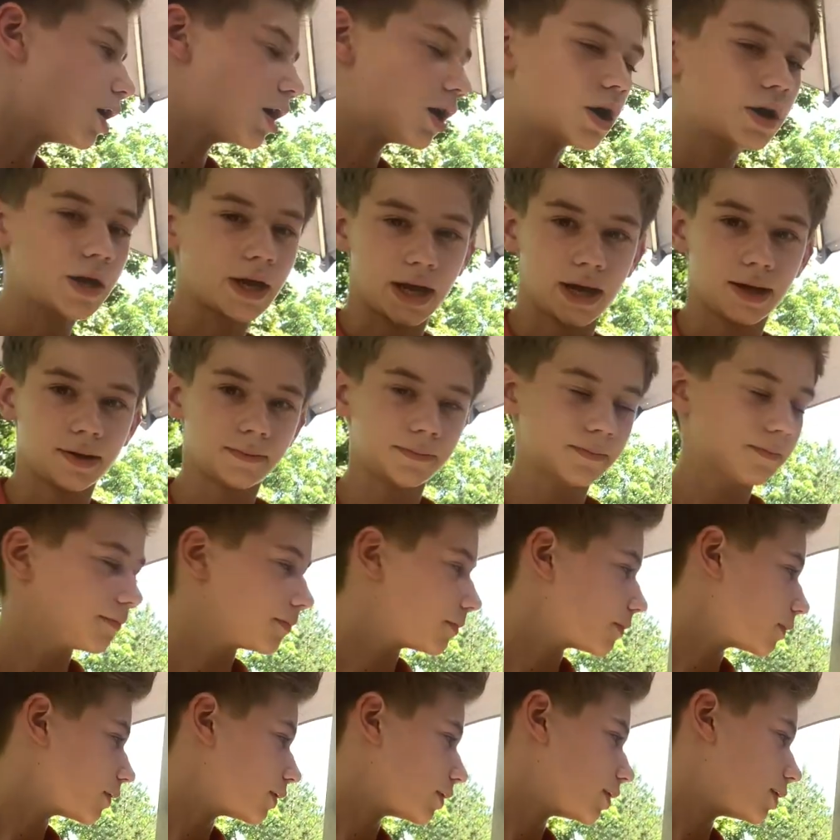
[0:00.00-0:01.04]
Okay,
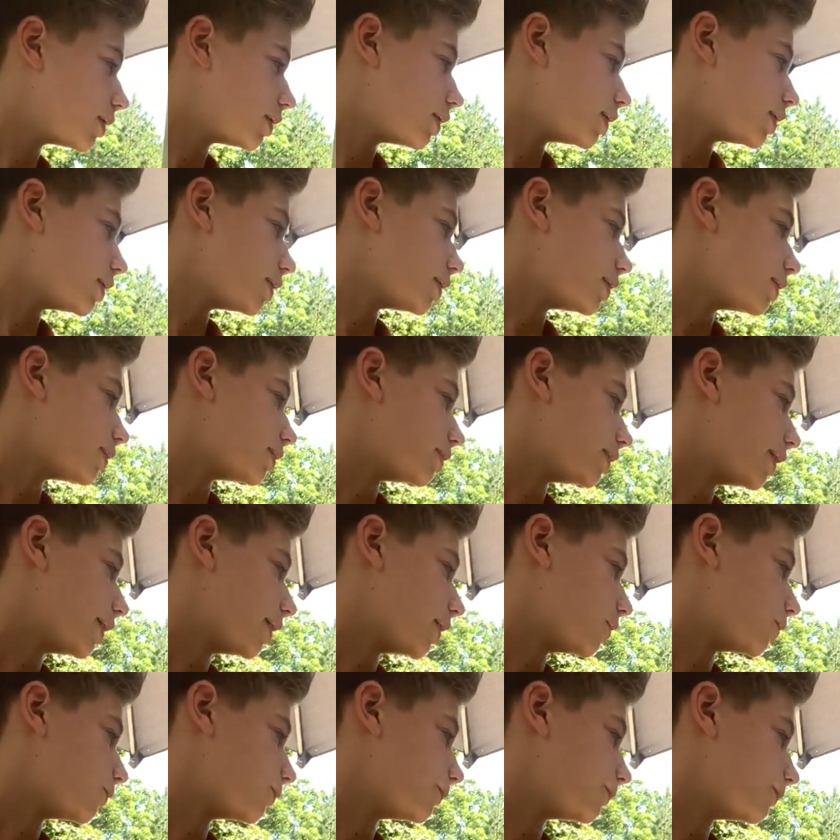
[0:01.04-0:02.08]

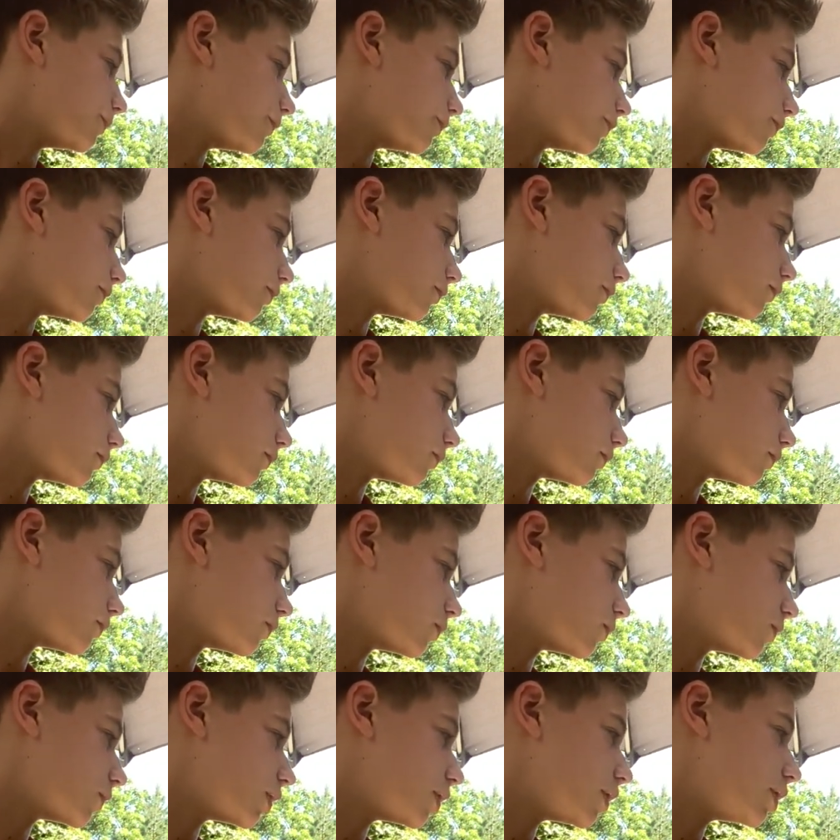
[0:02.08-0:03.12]
now
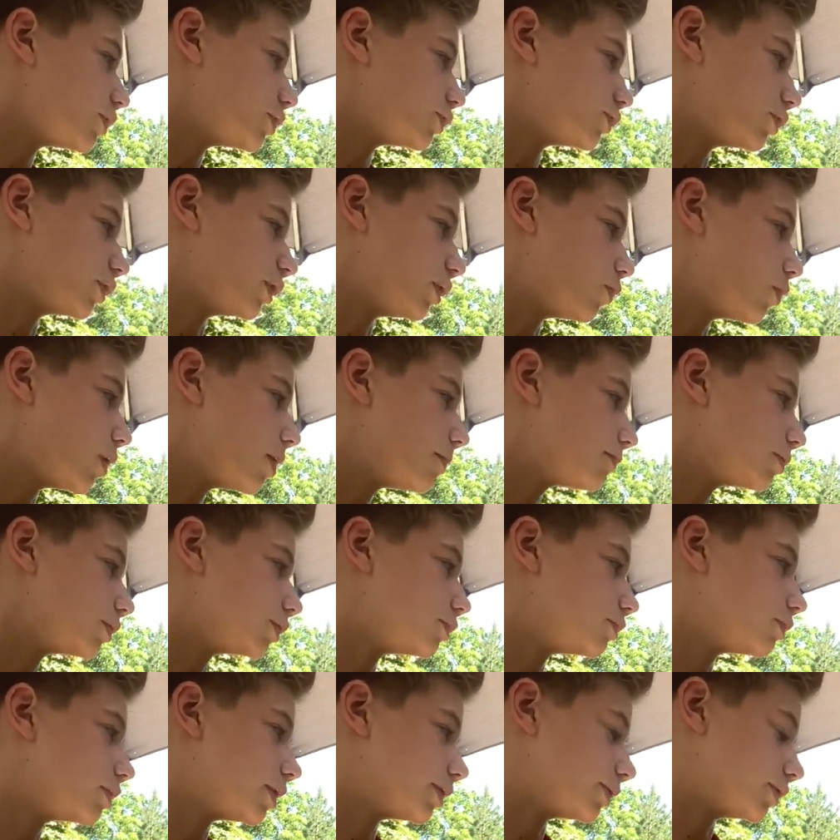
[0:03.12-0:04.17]
there's only 1
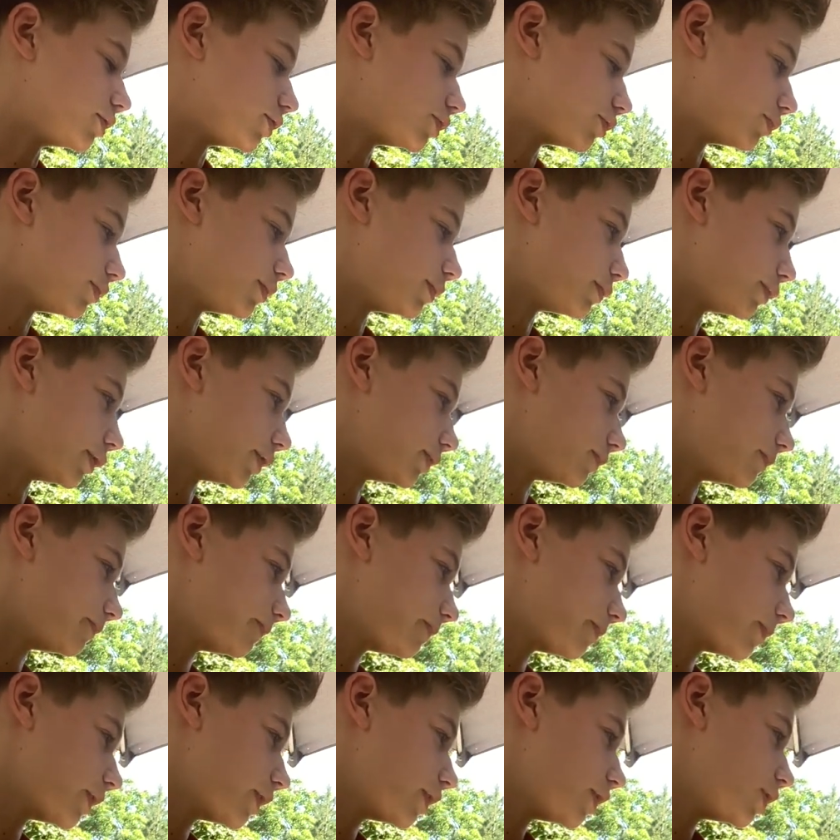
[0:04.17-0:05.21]
blue and there's 3 red.
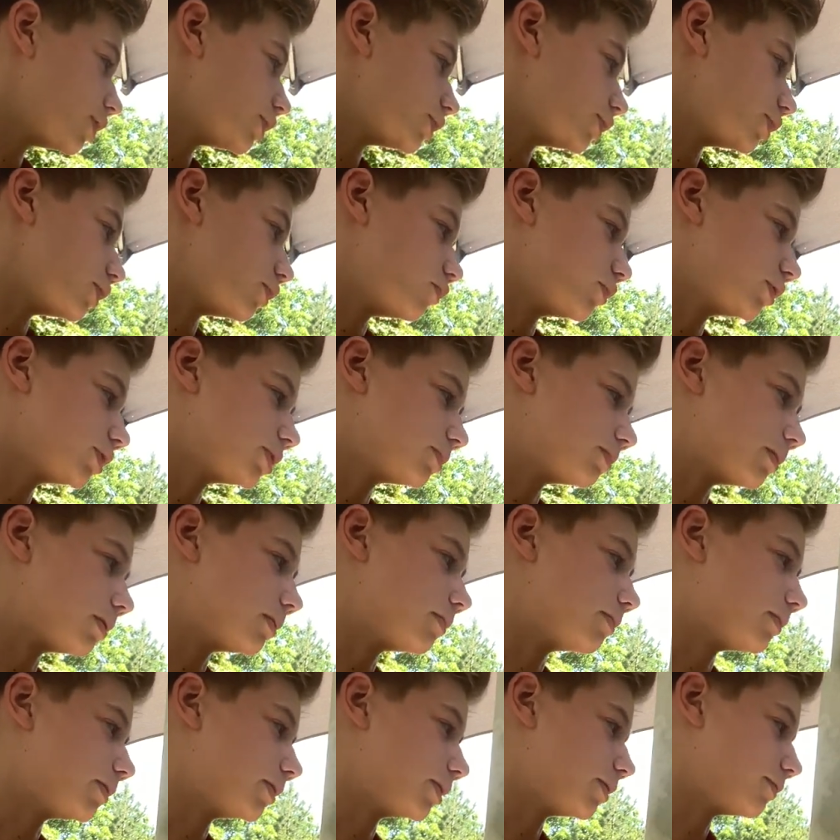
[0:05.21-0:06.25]
So what's the
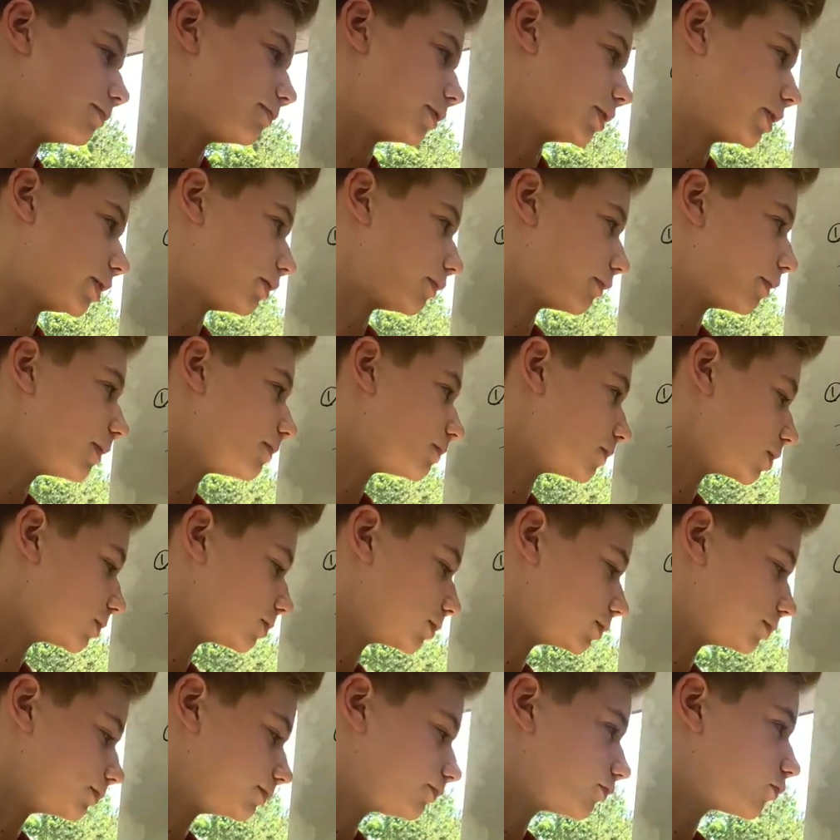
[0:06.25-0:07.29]
probability of picking red
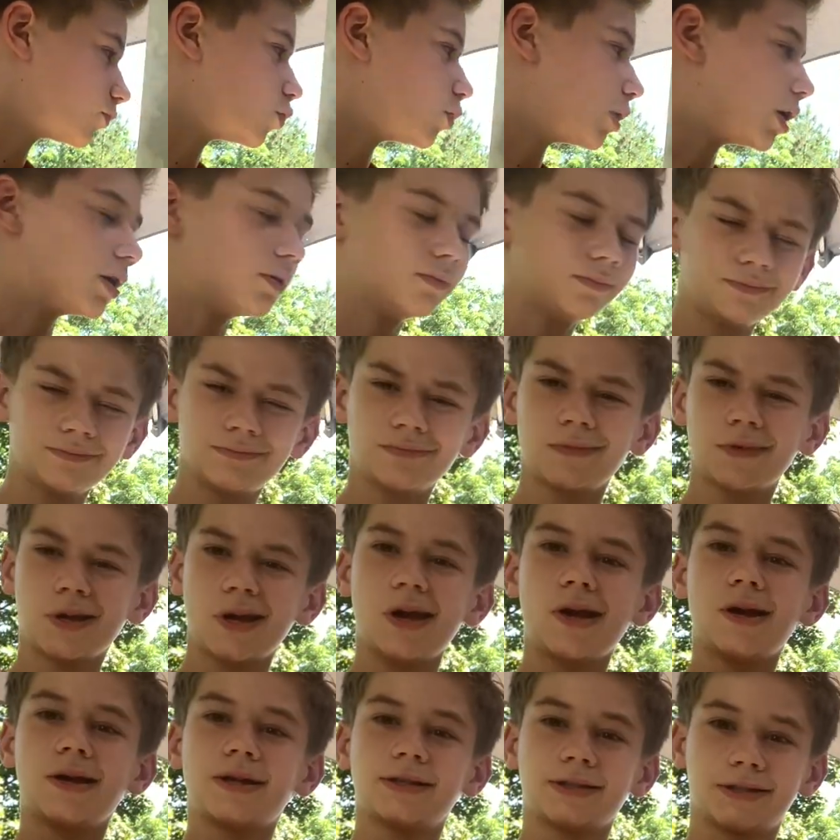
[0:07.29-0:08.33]
marble? Well,
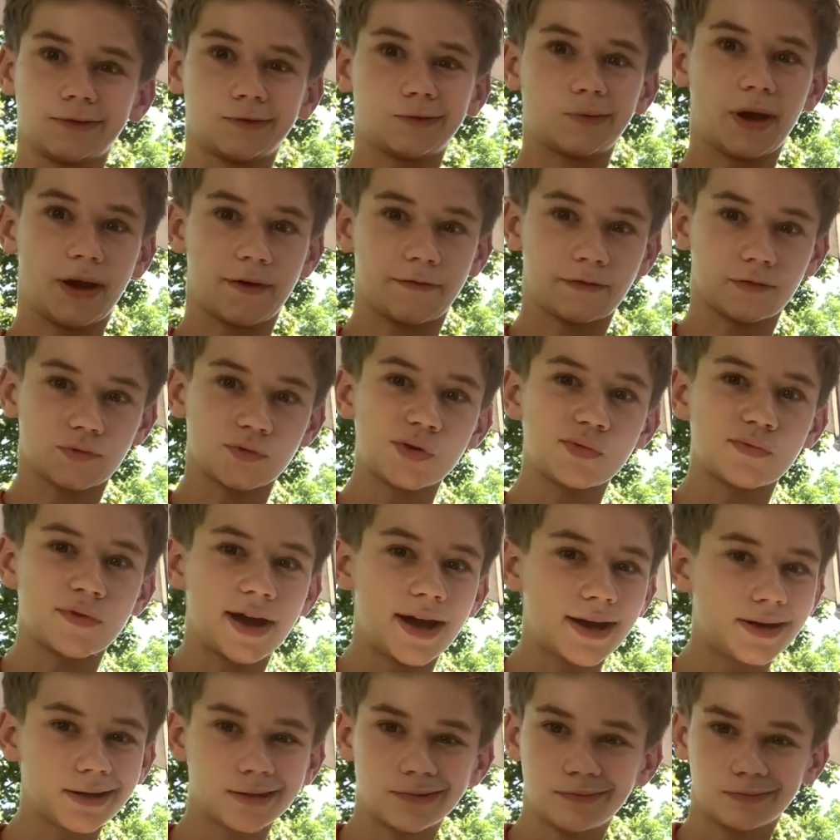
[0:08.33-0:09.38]
since we have 3
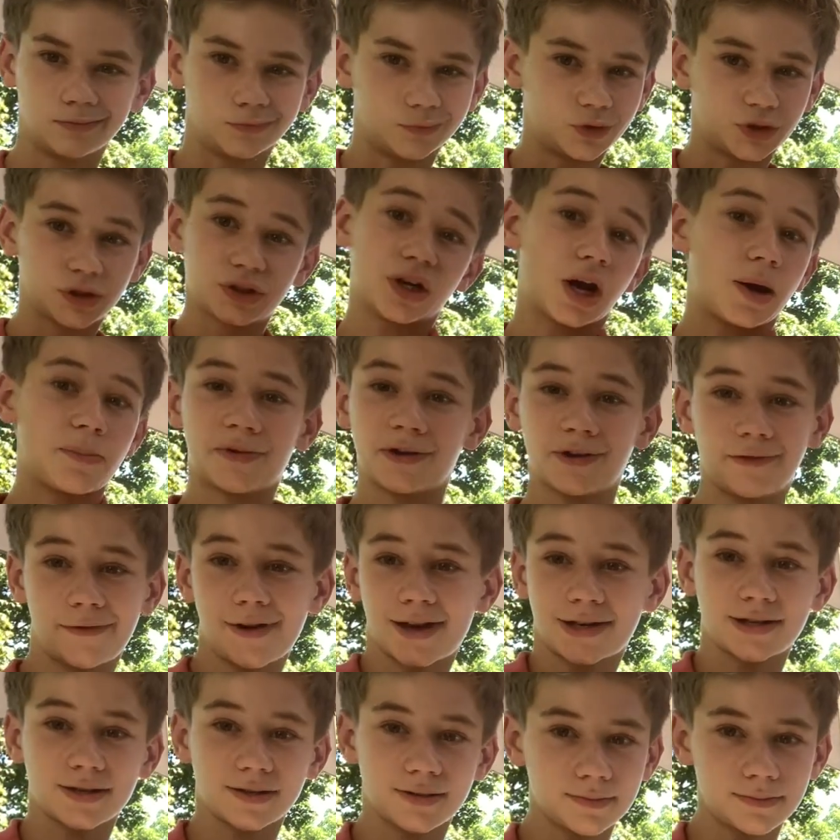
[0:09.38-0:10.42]
red and it's not been
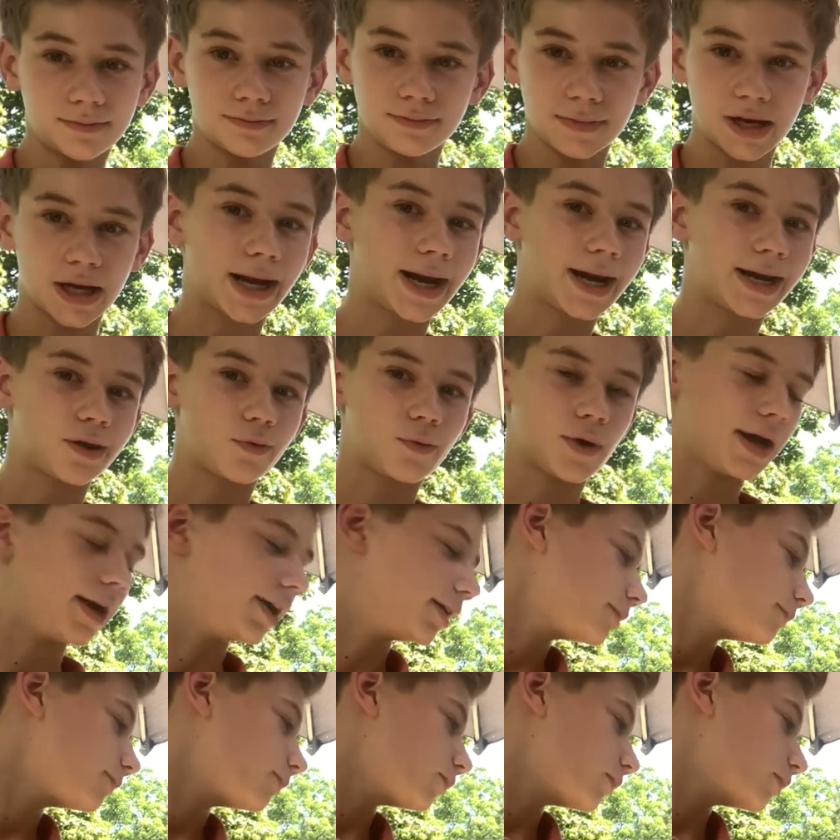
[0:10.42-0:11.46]
affected in any
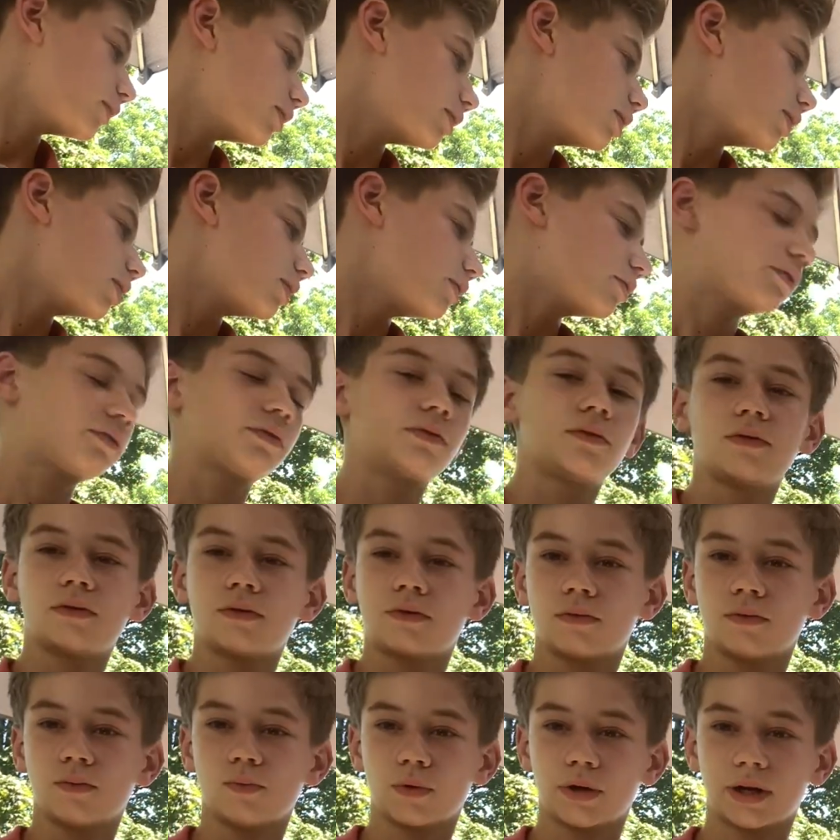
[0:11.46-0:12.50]
way,
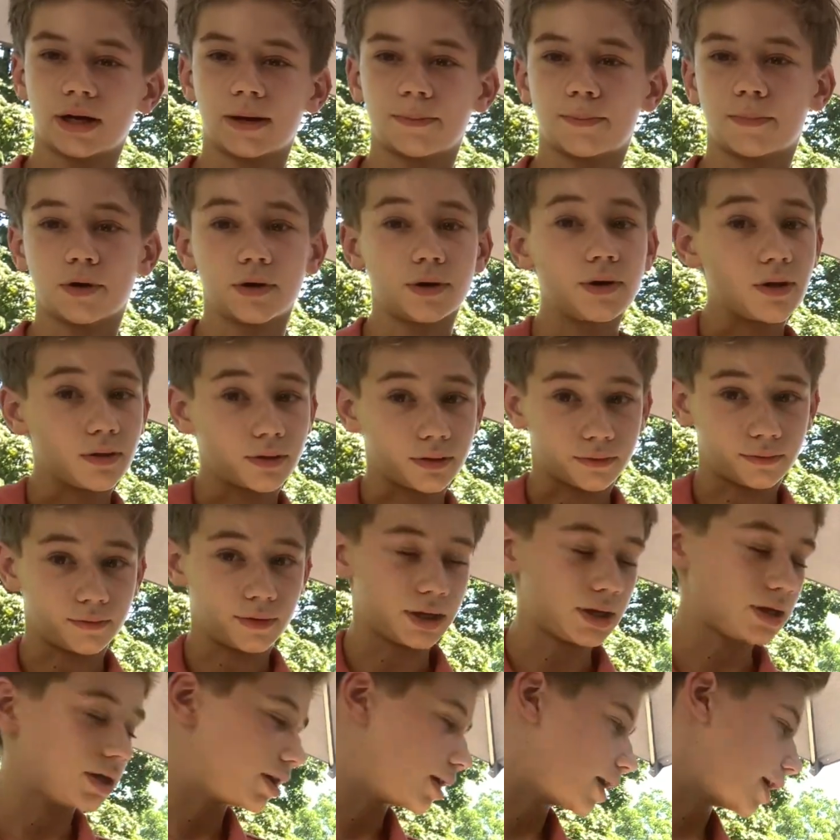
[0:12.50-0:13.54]
we're going to put
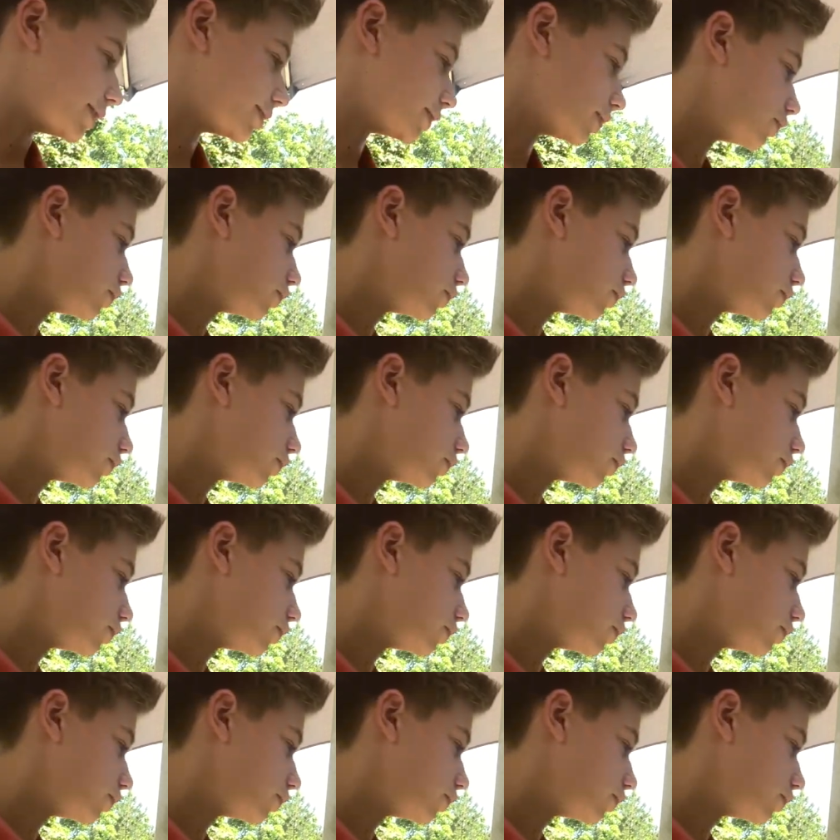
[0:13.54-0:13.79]
3 as